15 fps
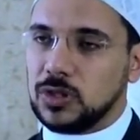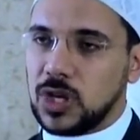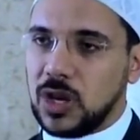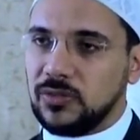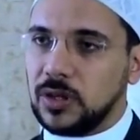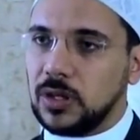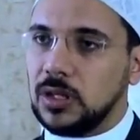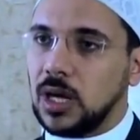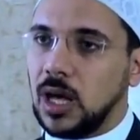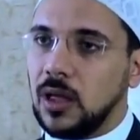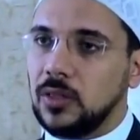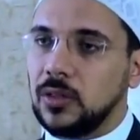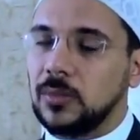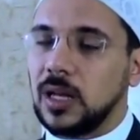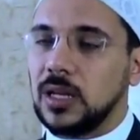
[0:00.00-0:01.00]
Ja'far
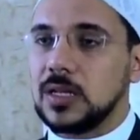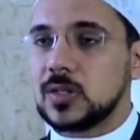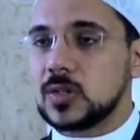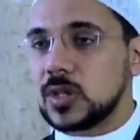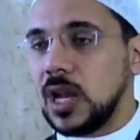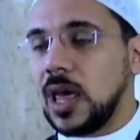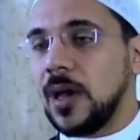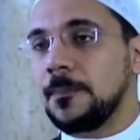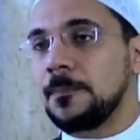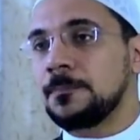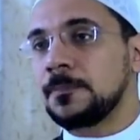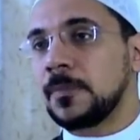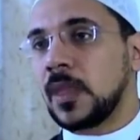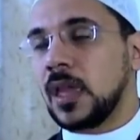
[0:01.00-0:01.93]
al-Kadhim alayhi salam.